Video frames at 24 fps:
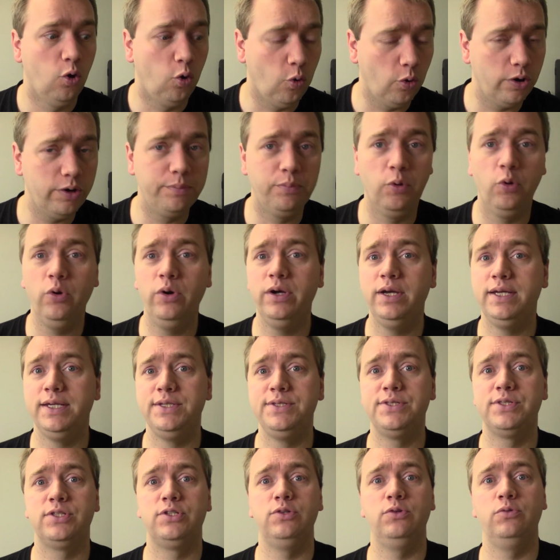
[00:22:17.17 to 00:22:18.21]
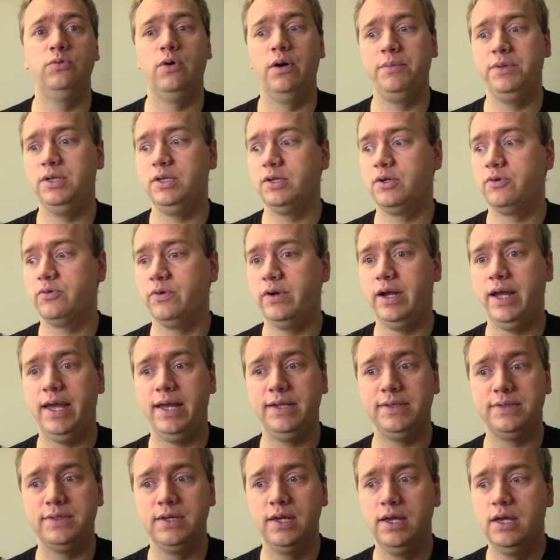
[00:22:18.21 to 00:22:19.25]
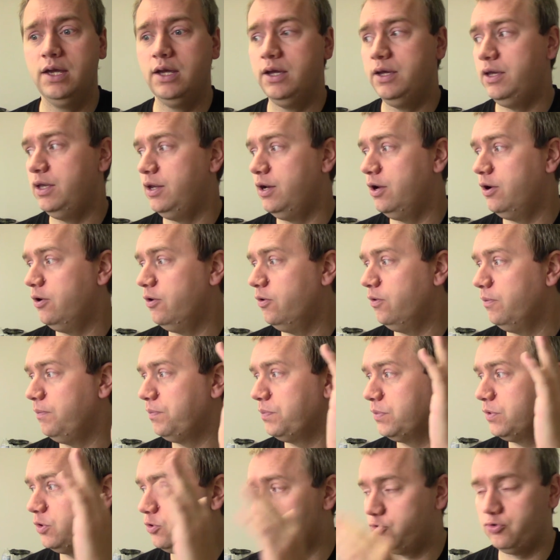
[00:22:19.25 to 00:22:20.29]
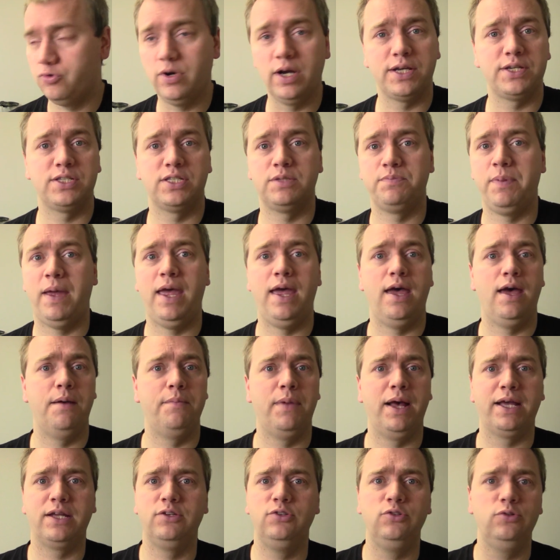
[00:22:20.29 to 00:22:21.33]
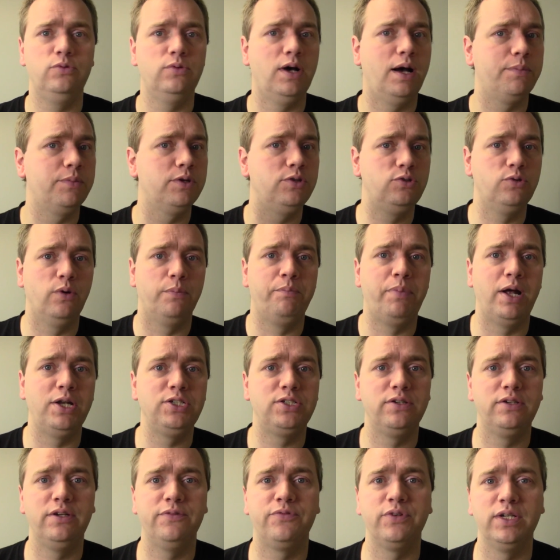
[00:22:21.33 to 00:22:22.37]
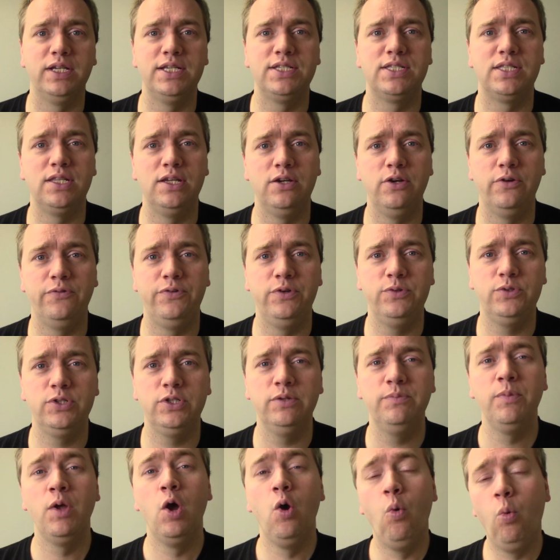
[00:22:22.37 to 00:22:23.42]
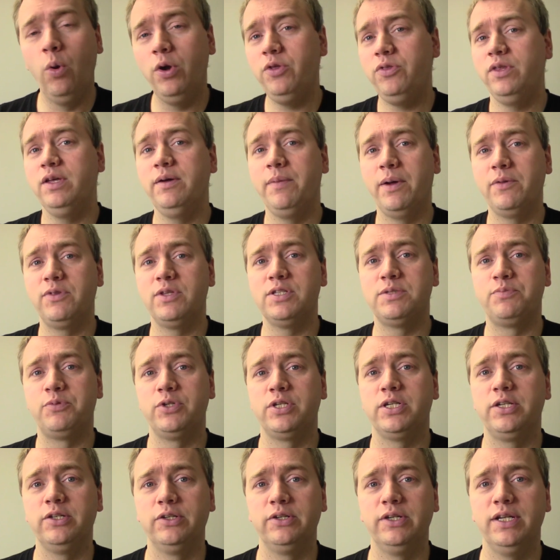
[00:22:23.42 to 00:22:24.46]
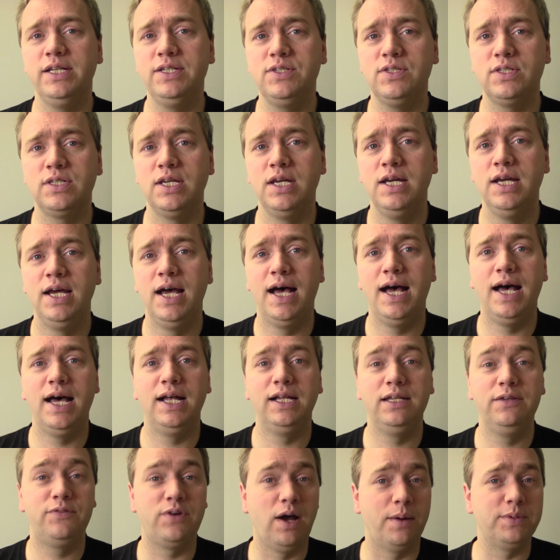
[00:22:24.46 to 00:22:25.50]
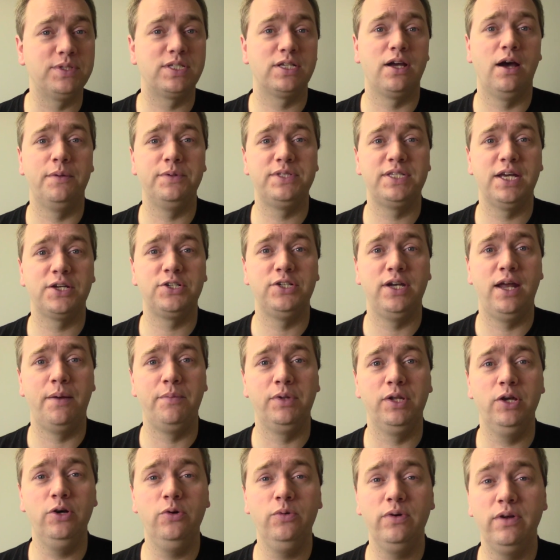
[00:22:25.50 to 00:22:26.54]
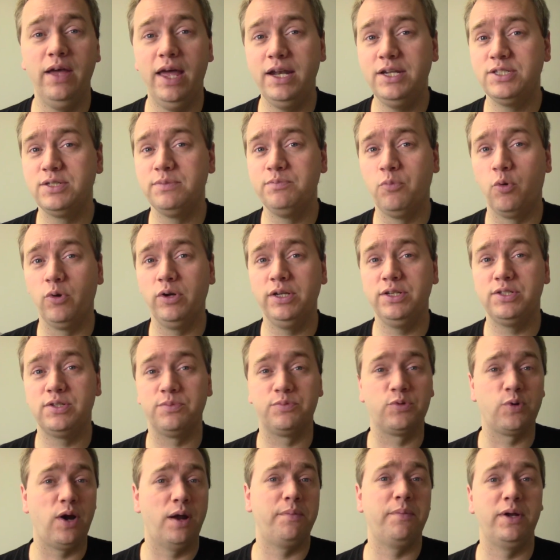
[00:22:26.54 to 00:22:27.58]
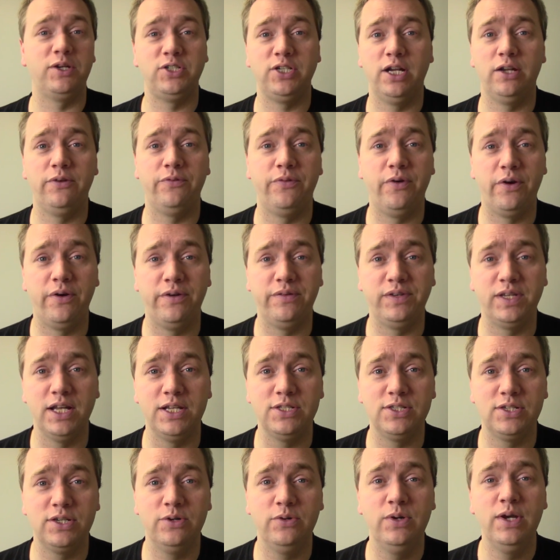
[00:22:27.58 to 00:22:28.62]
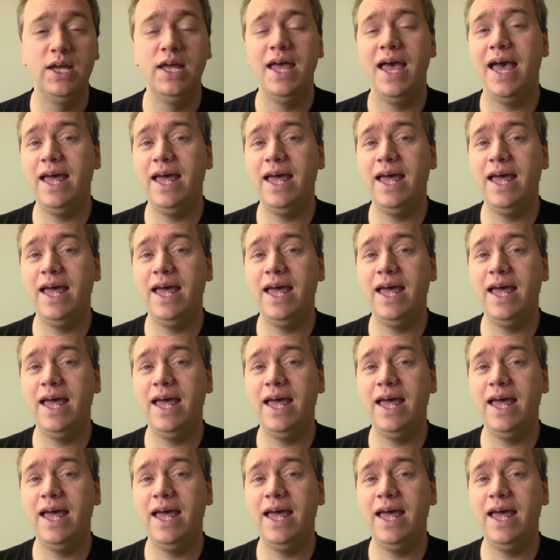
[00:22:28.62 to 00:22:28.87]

Horde Boys? Do you want me to create, truck spam? I'm going to do a bunch of different lists in the near future. What do you think about this particular list? Leave comments in the comment section down below, and as importantly, subscribe to my channel if you already done so.